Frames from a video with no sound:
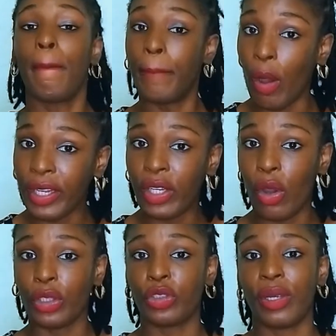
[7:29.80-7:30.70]

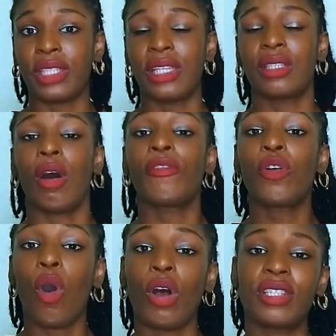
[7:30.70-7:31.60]
bodycon dresses, of
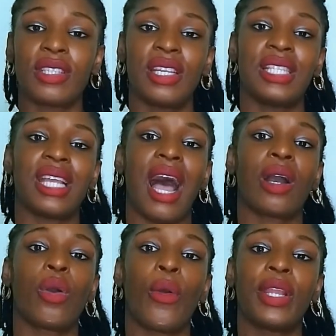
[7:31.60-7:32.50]
course these
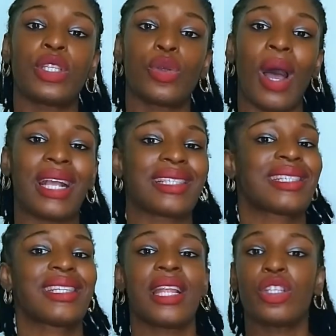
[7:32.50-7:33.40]
are going to
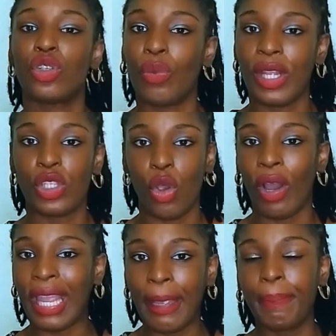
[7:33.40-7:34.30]
accentuate
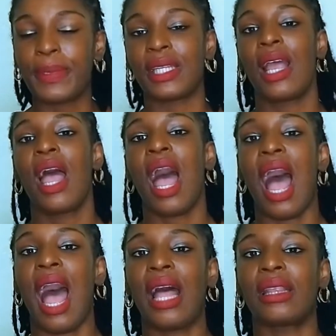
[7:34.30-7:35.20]
your hips.
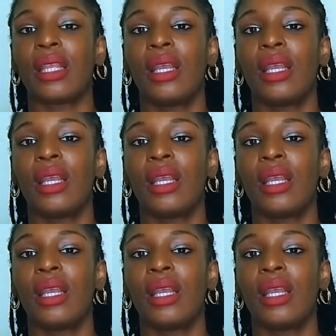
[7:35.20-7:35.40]
And